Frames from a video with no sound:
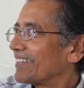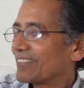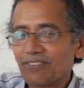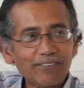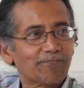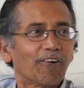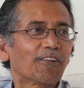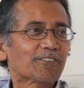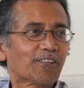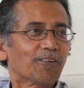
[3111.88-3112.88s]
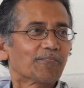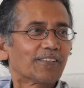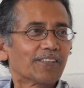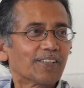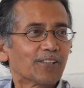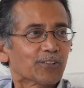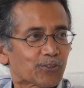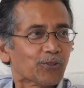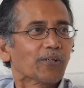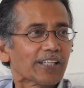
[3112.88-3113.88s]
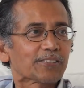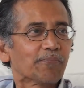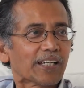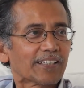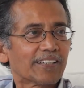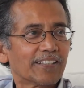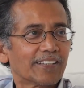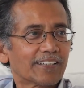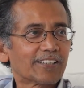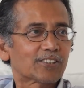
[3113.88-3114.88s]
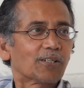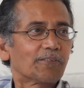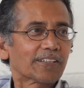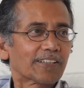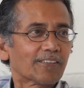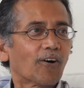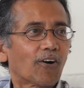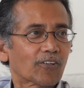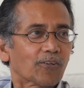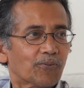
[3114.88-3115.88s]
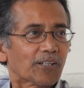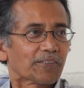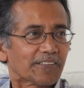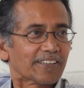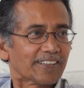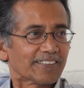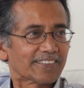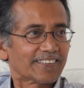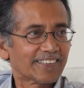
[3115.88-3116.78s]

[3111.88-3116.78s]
So it falls off. So as my discovering God or whatever it is.